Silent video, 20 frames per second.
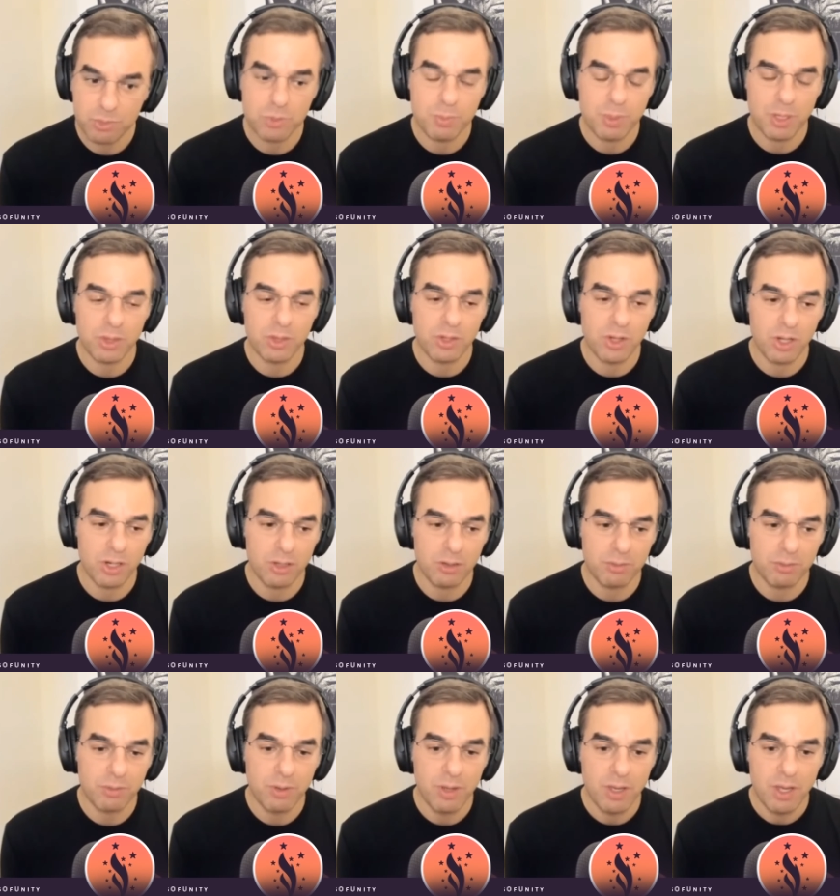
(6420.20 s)
to be thought
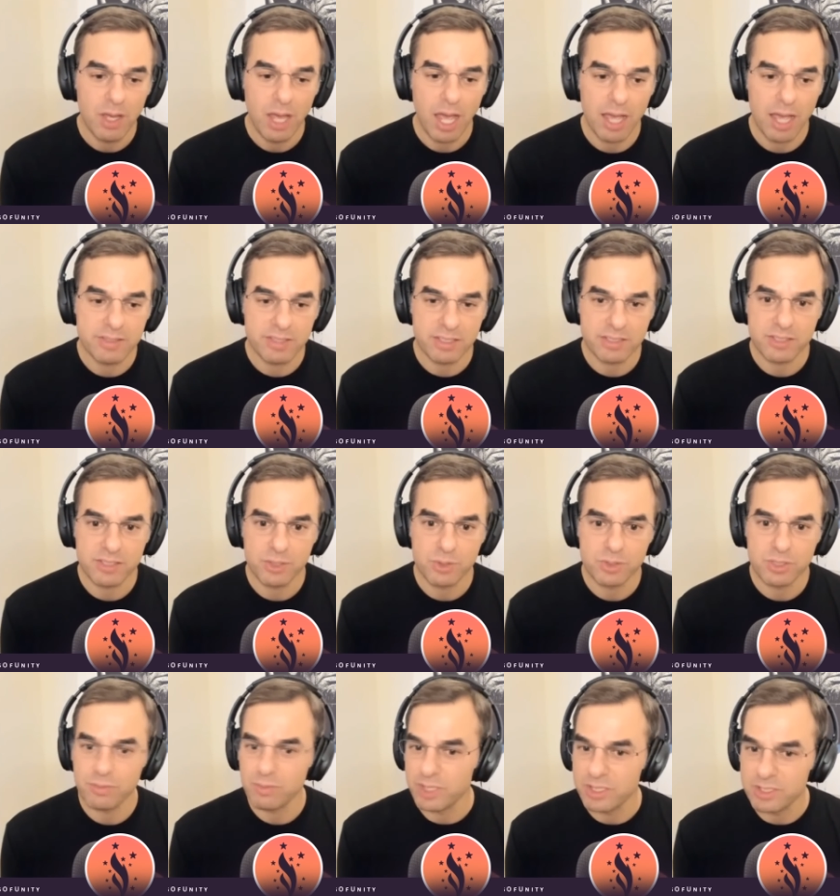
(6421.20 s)
of as
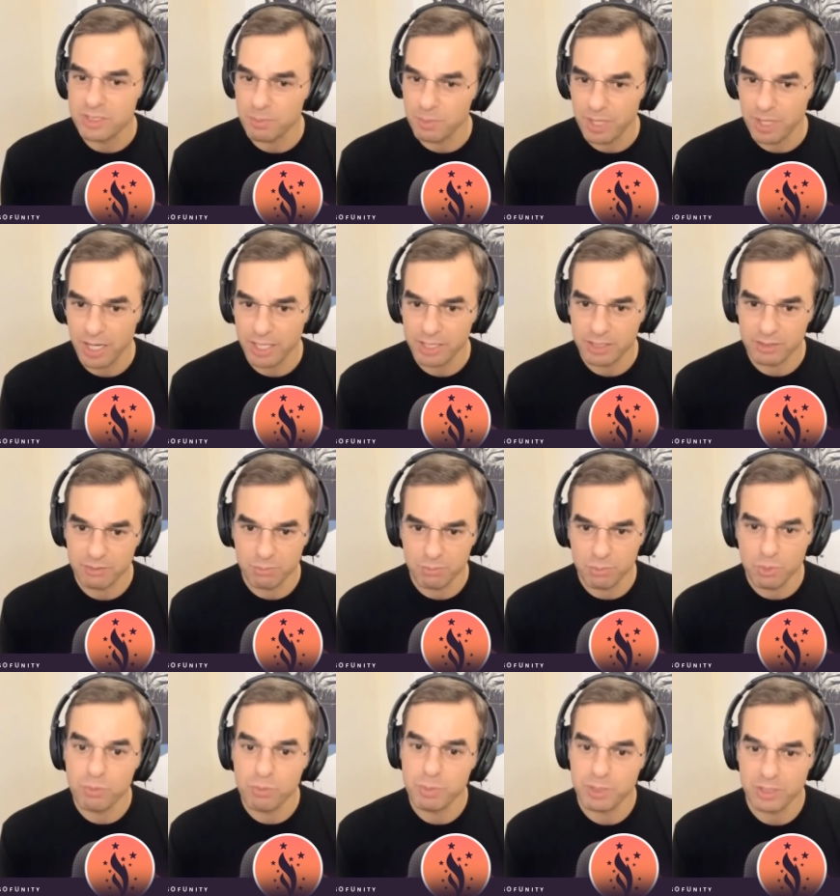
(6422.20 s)
exclusively some kind of
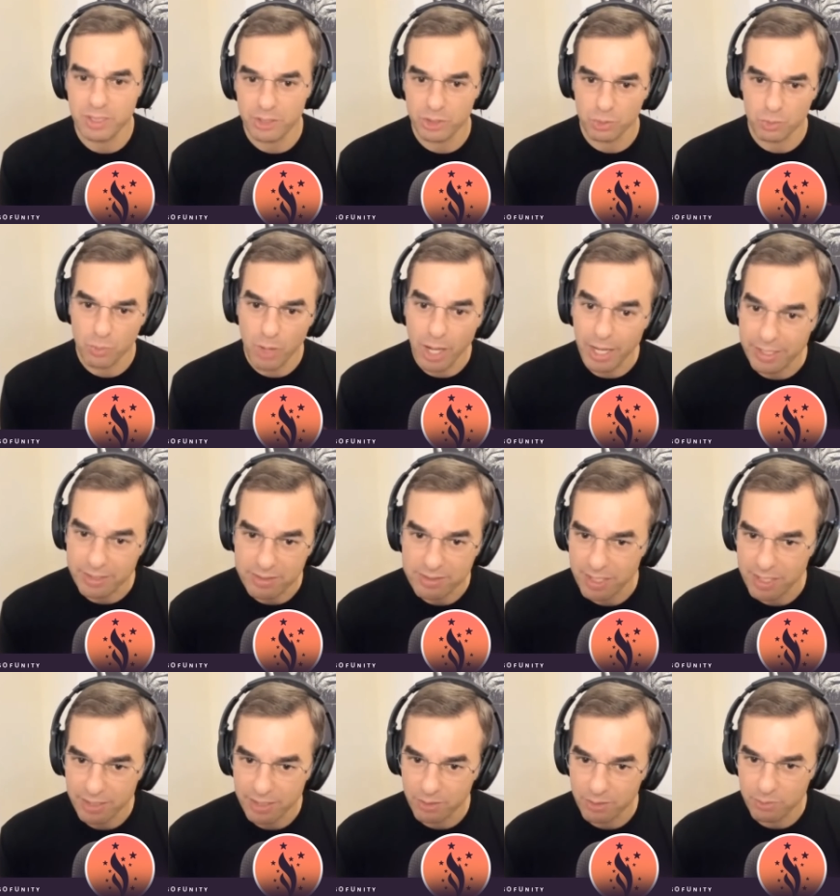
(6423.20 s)
movement on the right.
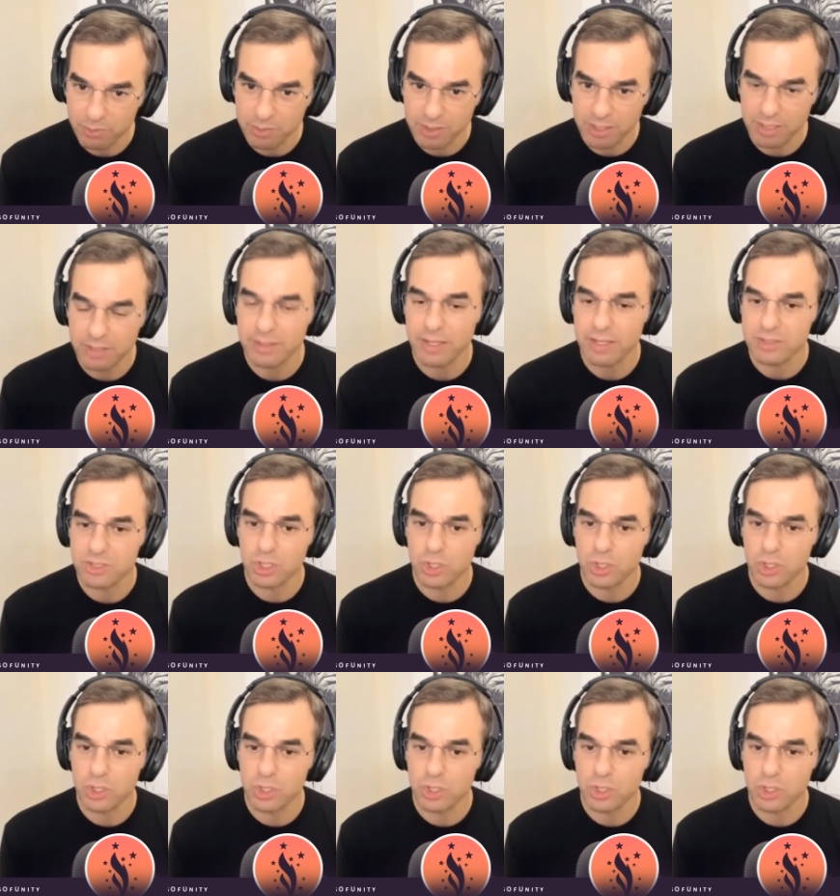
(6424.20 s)
I don't think that's